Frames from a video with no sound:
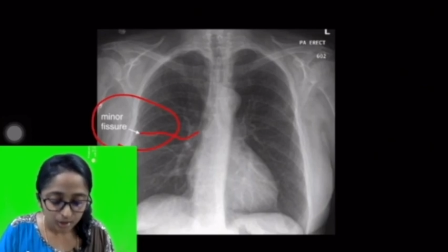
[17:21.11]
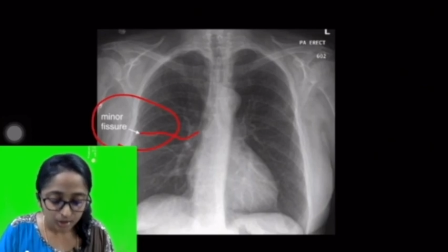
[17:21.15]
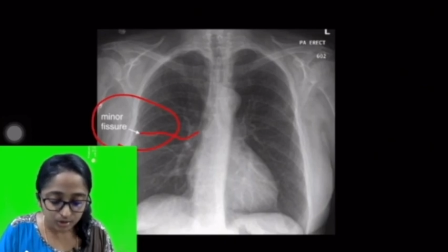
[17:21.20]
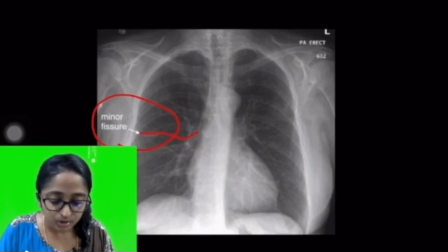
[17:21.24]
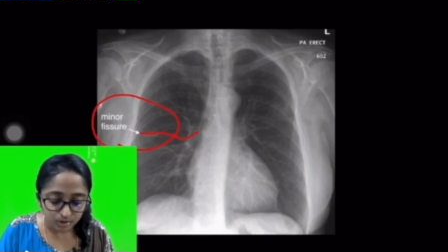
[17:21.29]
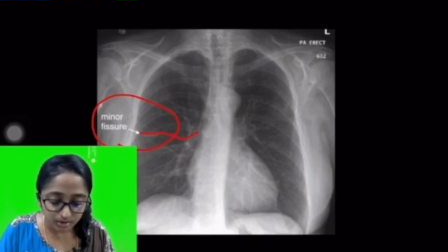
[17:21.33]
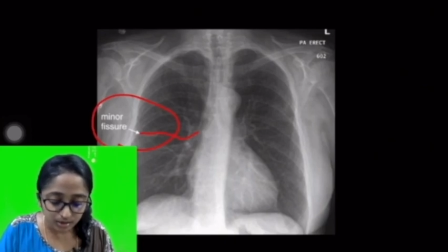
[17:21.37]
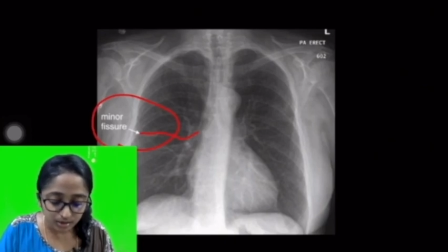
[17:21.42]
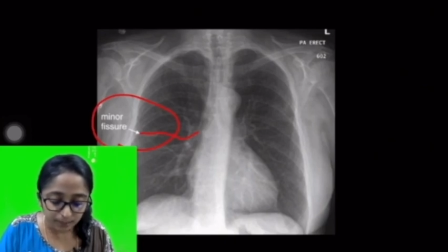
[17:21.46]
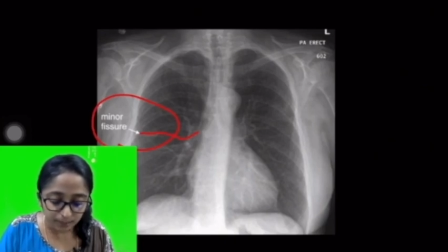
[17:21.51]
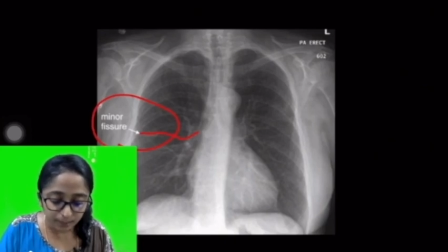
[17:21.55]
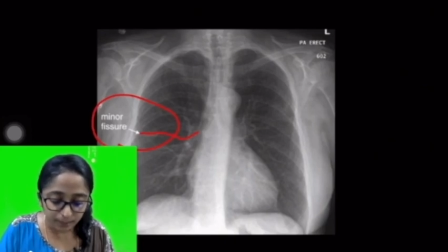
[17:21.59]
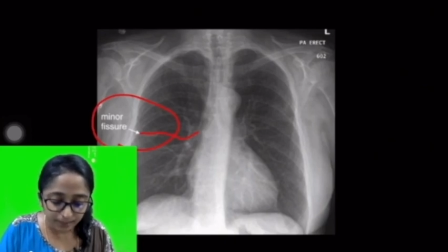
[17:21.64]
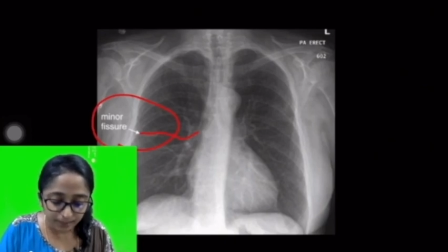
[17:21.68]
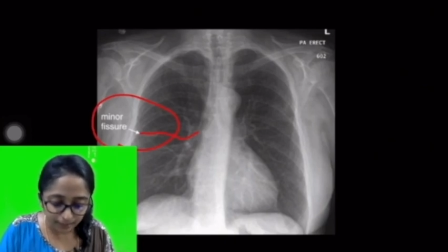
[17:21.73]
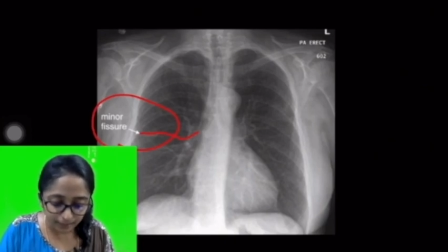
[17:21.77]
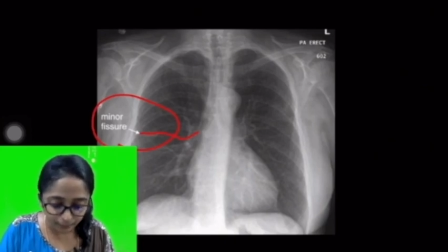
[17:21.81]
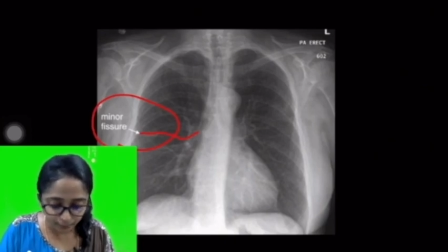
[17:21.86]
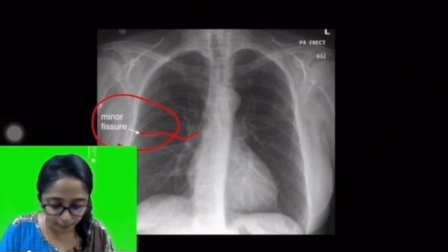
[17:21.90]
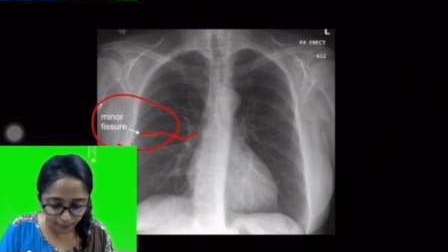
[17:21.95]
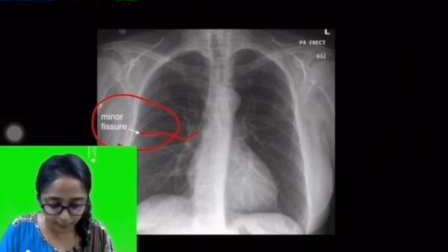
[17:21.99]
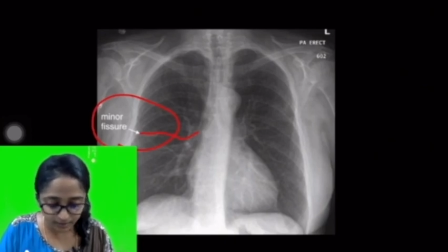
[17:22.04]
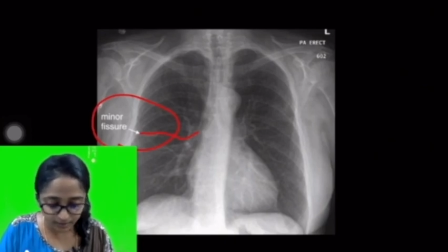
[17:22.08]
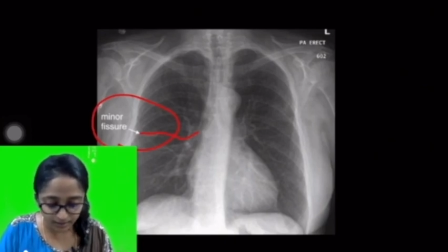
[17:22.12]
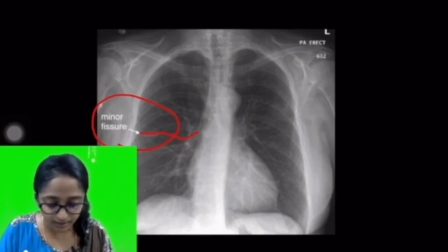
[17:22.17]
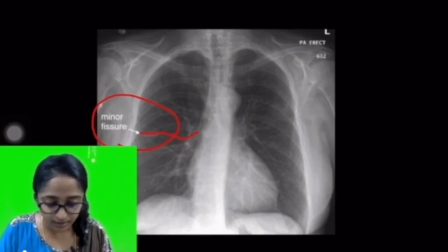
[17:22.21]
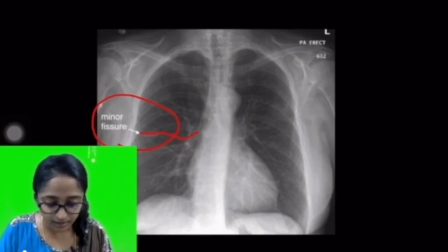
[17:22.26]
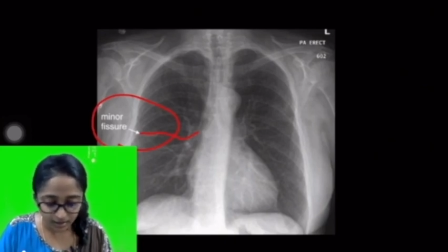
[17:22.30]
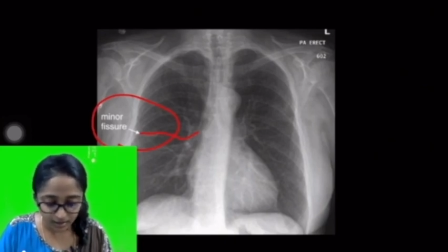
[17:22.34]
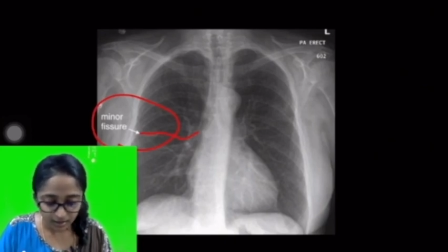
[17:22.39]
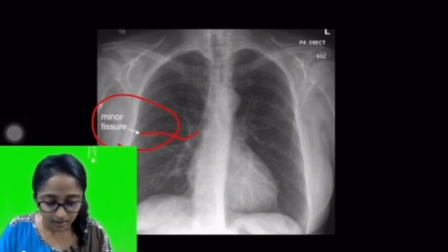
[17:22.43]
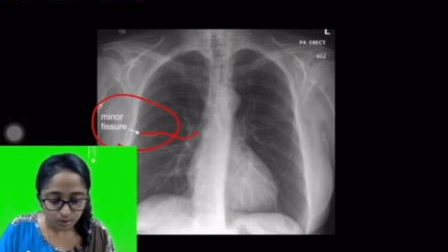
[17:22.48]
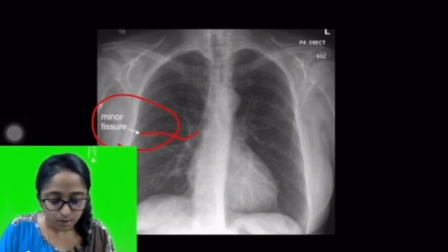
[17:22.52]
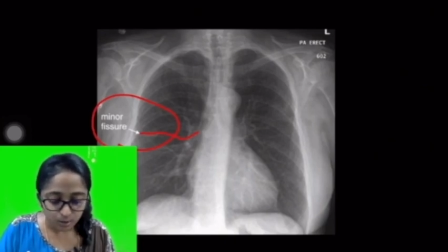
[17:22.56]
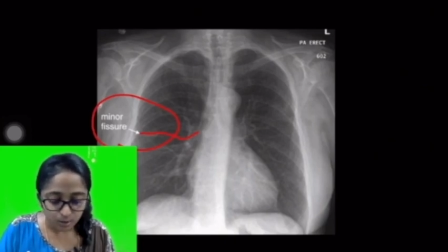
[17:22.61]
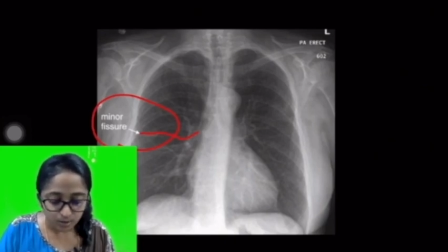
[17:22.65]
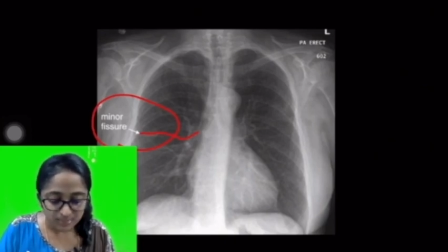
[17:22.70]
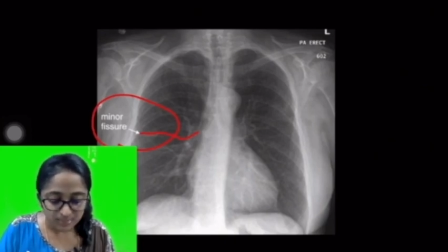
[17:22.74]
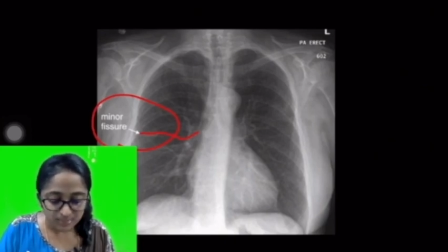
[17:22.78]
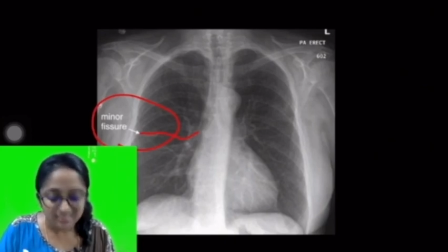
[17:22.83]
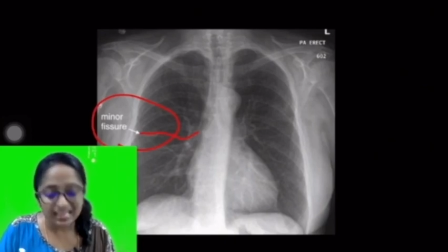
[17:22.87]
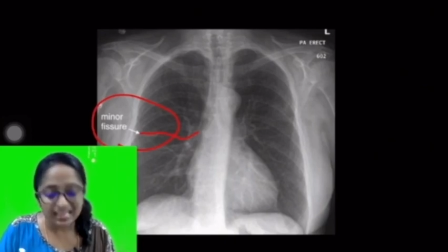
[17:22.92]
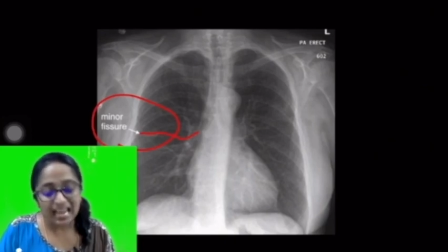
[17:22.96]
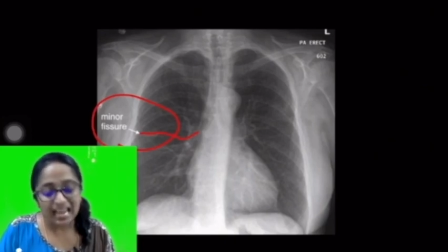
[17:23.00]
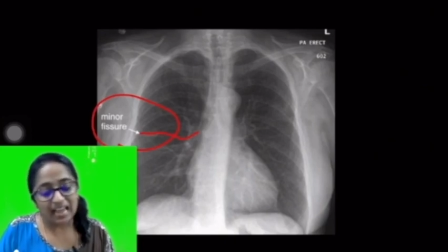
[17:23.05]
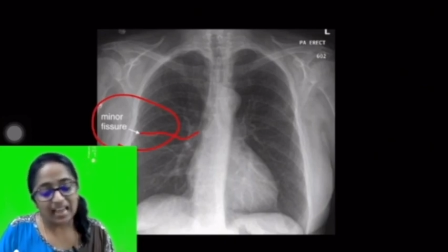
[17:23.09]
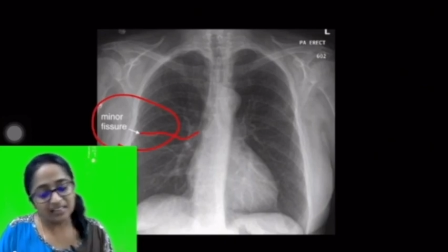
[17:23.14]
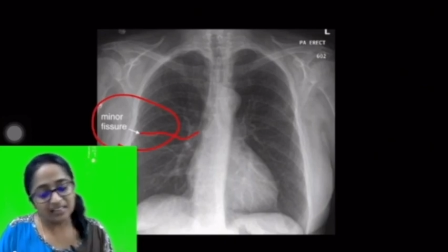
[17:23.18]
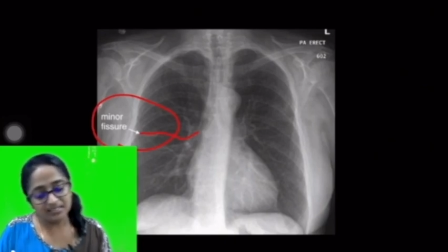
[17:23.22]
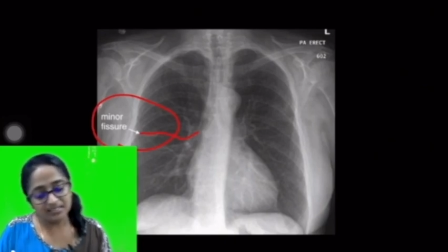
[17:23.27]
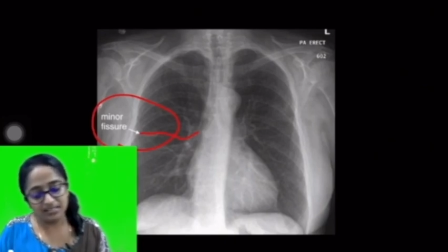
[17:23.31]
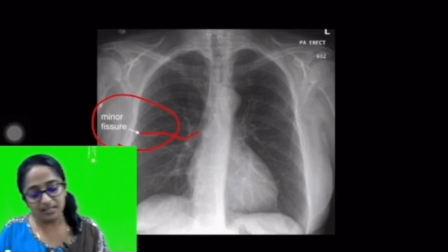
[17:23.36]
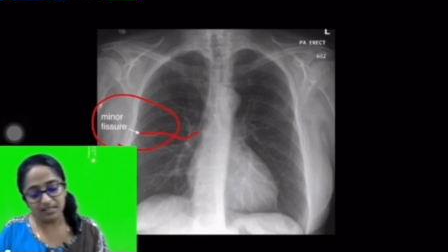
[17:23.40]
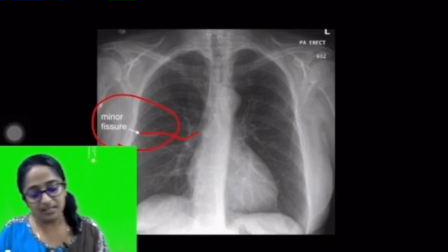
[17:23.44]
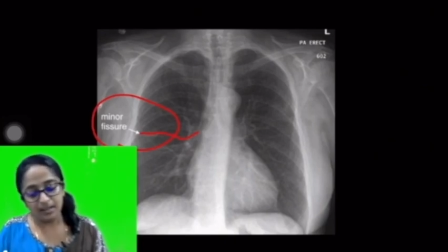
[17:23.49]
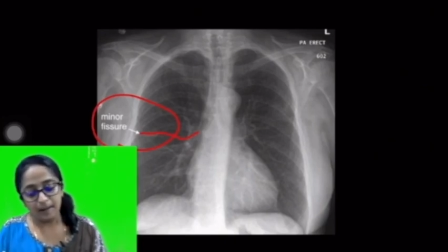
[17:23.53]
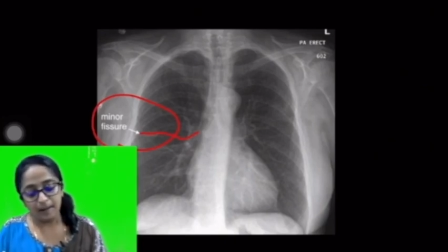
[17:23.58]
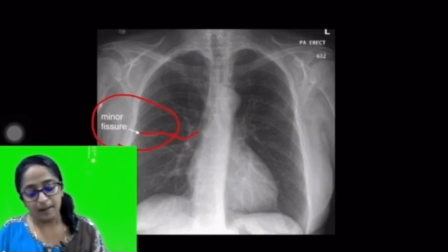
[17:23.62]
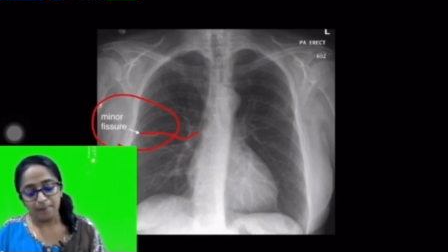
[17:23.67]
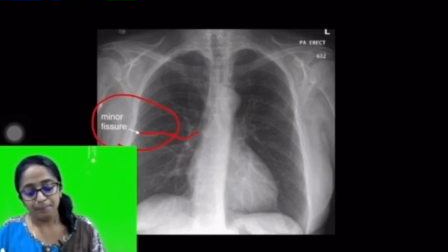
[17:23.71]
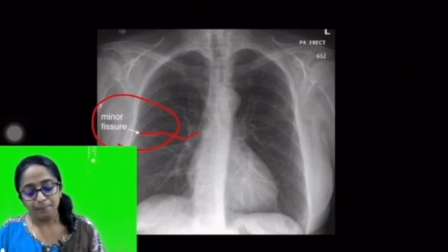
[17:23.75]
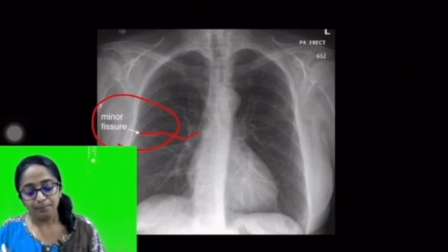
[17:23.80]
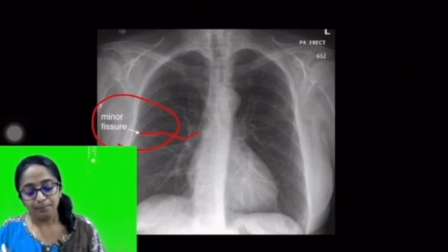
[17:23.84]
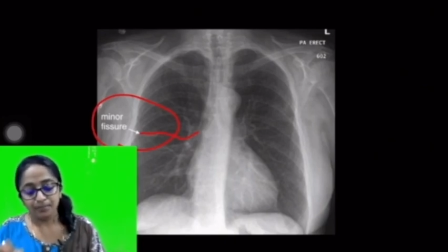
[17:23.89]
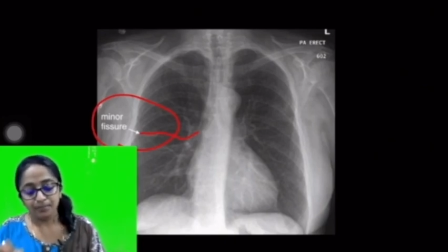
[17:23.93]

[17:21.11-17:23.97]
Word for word: to the periphery towards axilla.